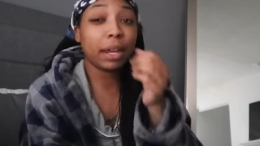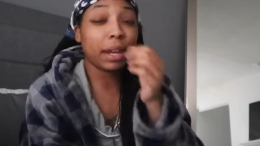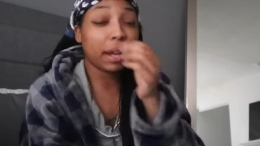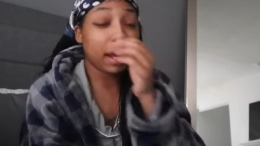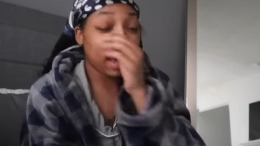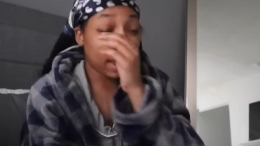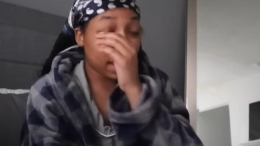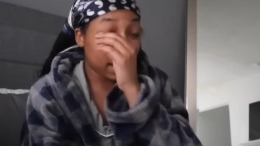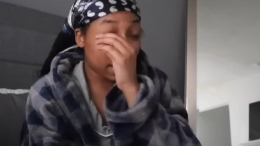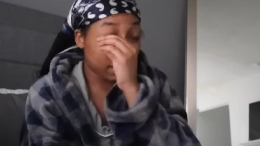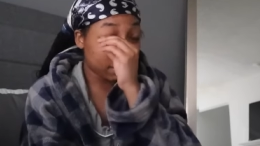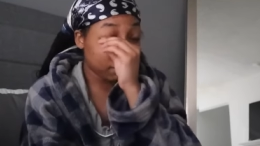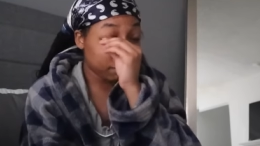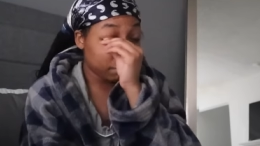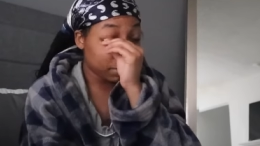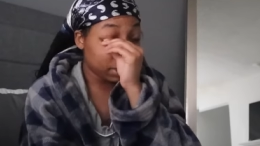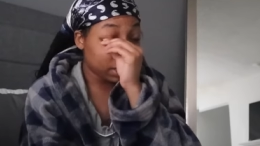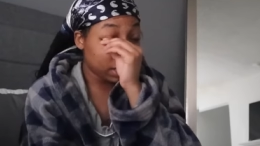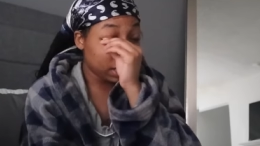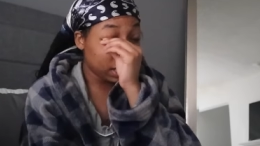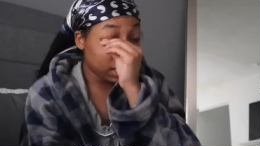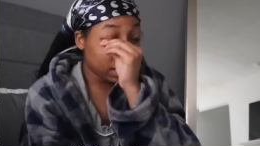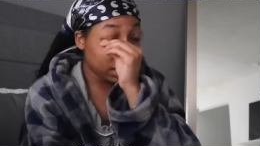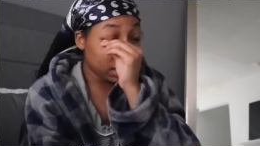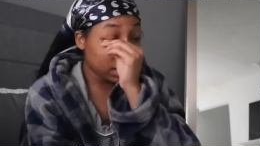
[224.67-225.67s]
and I have
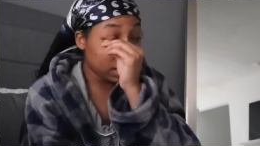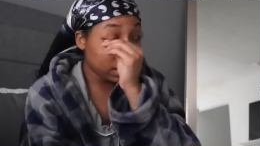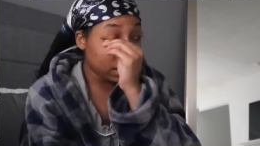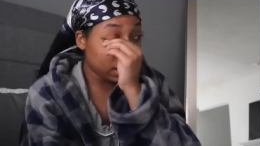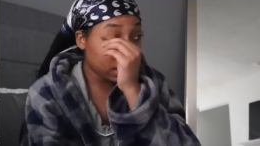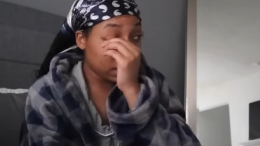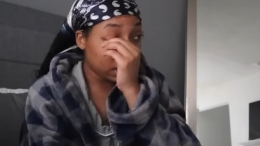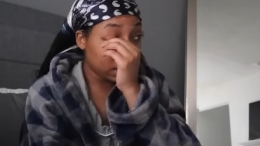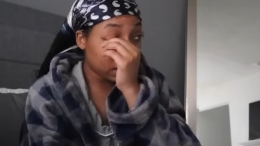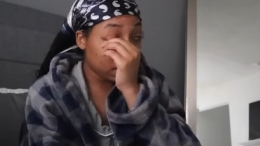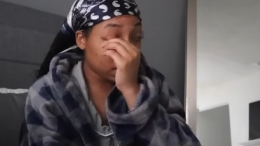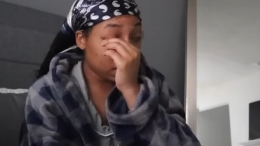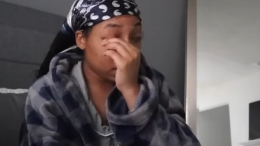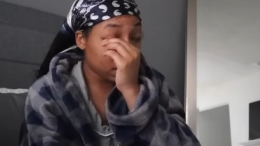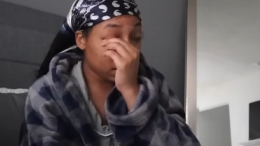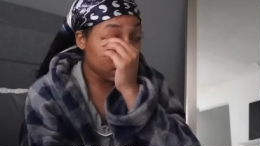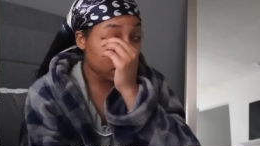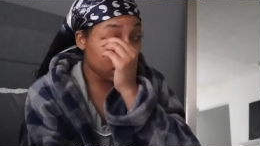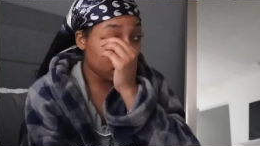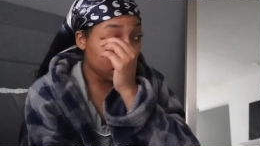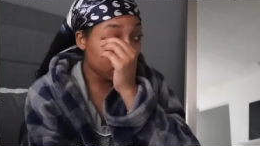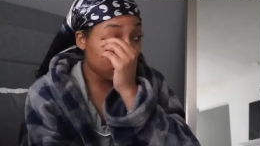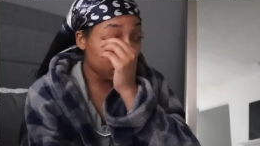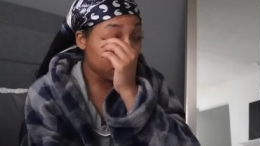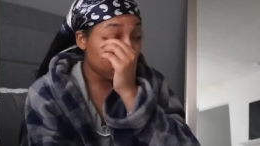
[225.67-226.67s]
been eating
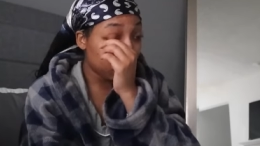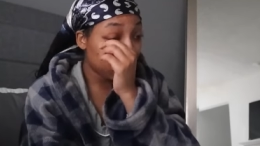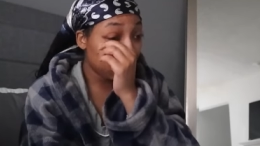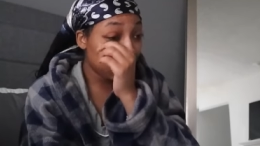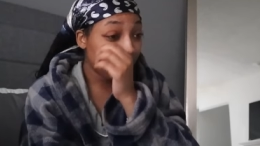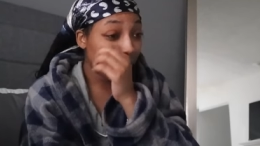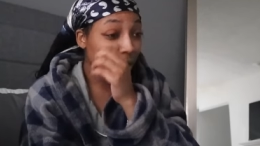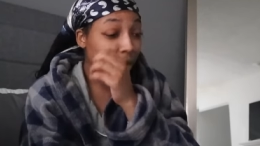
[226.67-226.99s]
um,